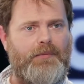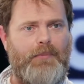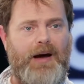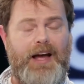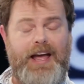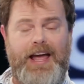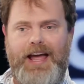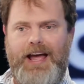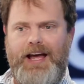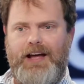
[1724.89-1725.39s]
in
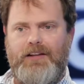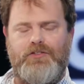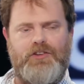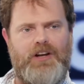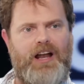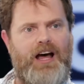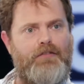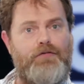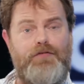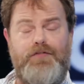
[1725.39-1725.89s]
my hands,
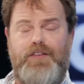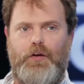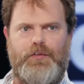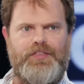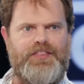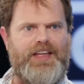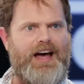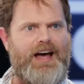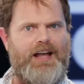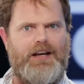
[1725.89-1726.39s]
and I
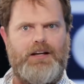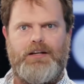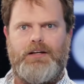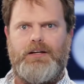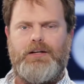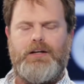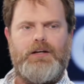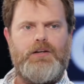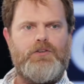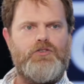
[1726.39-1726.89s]
felt that
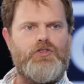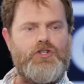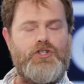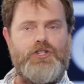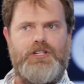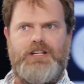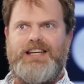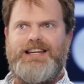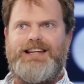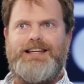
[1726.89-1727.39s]

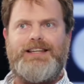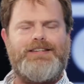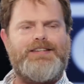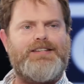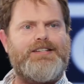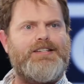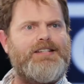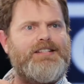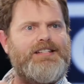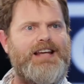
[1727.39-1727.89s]
just
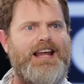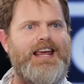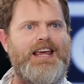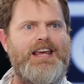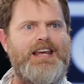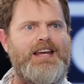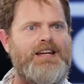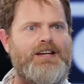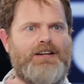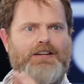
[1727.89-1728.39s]

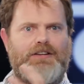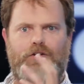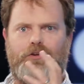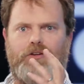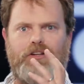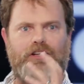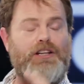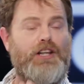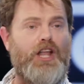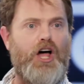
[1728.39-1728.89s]
insane
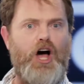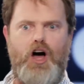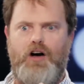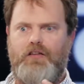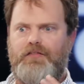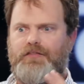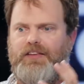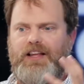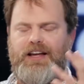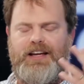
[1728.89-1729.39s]

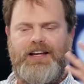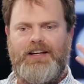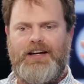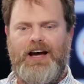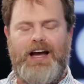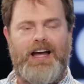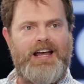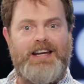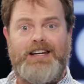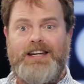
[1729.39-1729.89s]
love, like
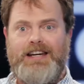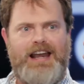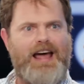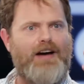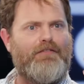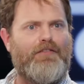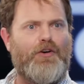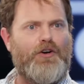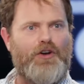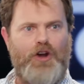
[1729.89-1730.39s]
I had
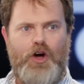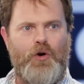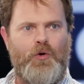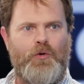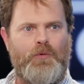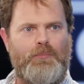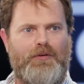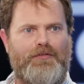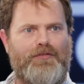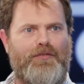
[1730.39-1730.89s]
never
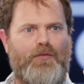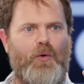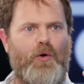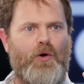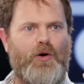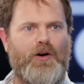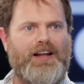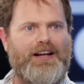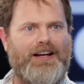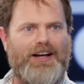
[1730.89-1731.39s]
known
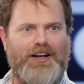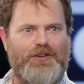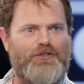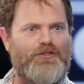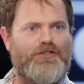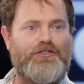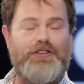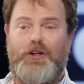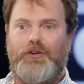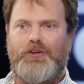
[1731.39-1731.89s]
before, like on a
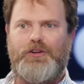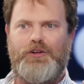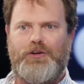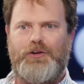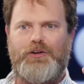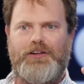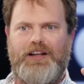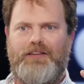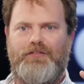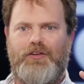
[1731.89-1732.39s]

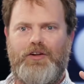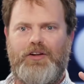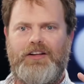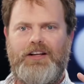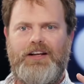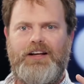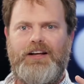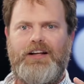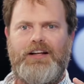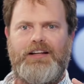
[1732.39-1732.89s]
cellular level,
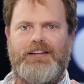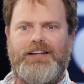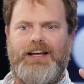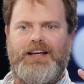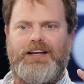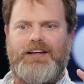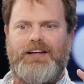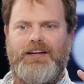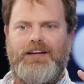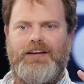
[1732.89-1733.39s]

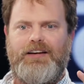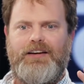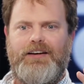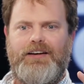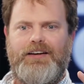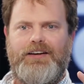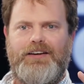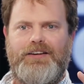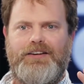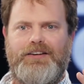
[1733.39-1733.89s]
like
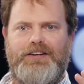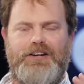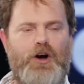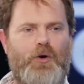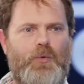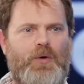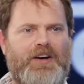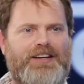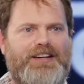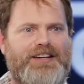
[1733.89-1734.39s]

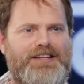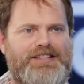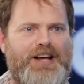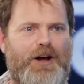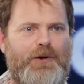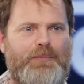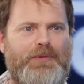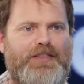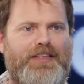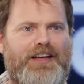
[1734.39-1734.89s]
no one can
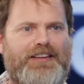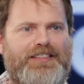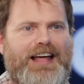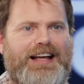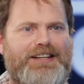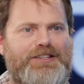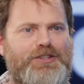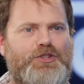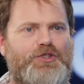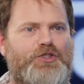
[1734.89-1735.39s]
tell me that
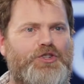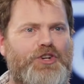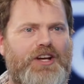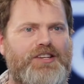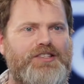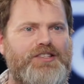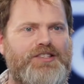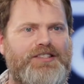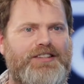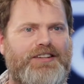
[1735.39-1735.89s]
that's
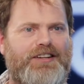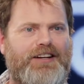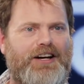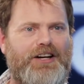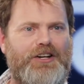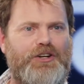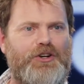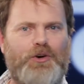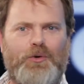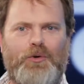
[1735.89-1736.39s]
just
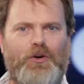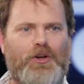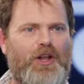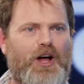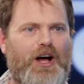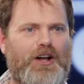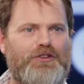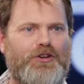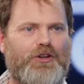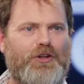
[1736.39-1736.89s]
a
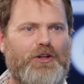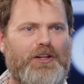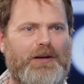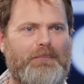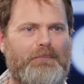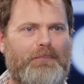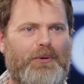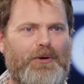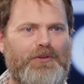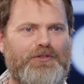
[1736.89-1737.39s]
neurological
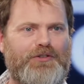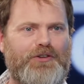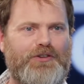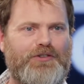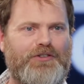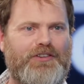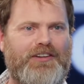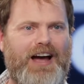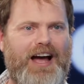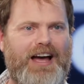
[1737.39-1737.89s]

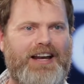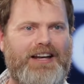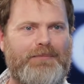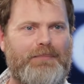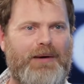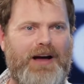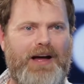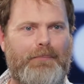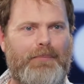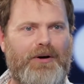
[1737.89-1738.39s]
impulses
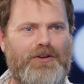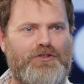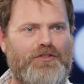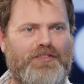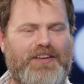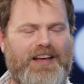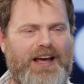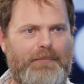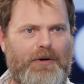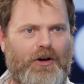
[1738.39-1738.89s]
guided by a bunch
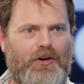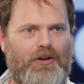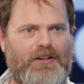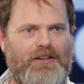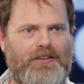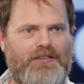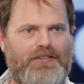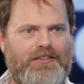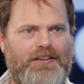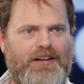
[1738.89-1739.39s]
of
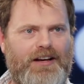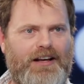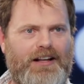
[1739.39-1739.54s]
chemicals.